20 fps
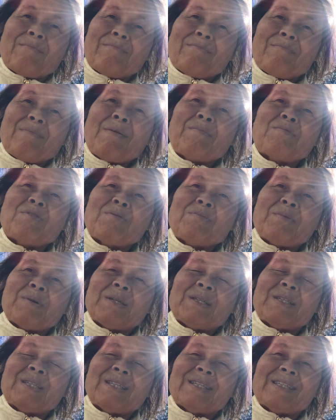memory
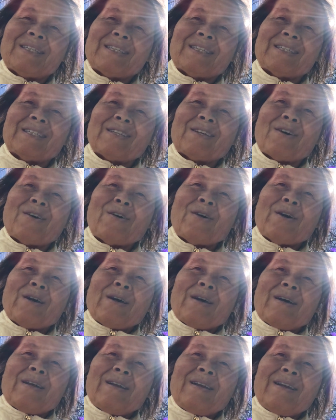verses so
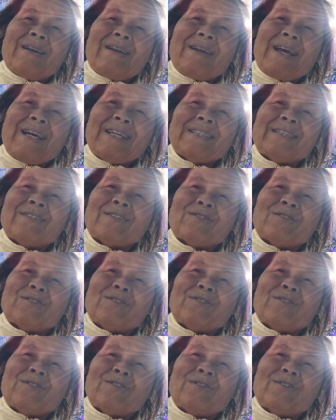let's
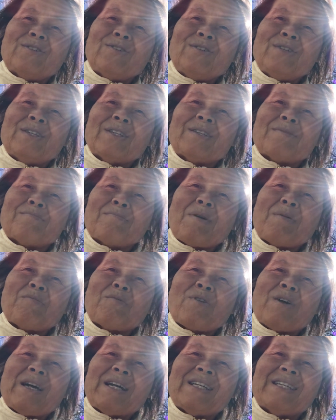do it
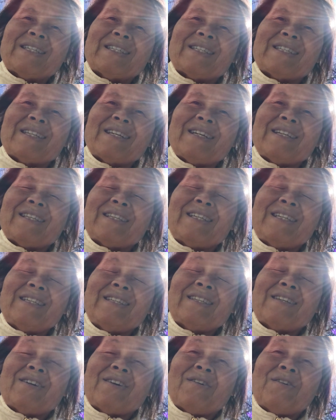memorize
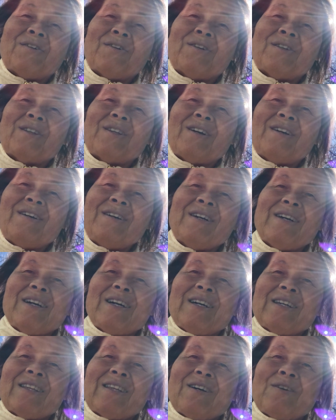this or the
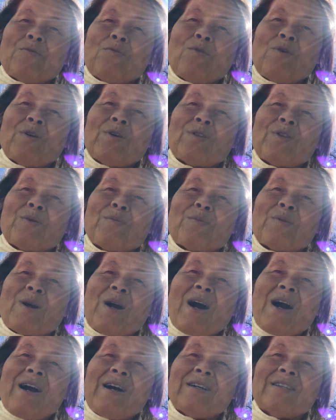word of
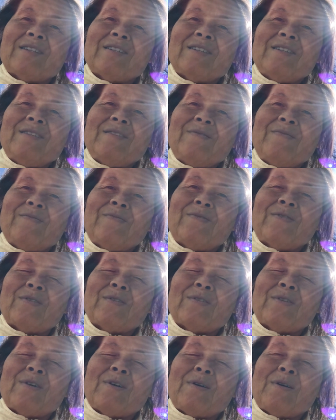God for
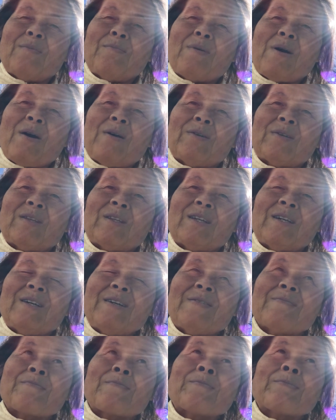uh, about
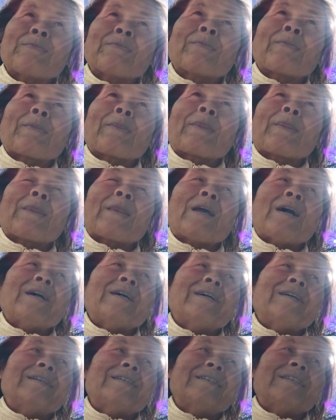uh,
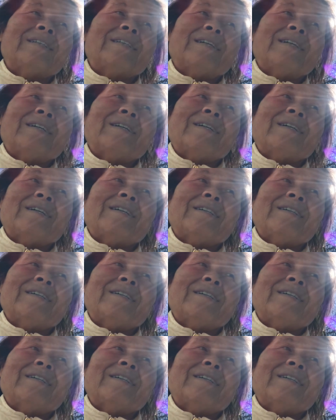the the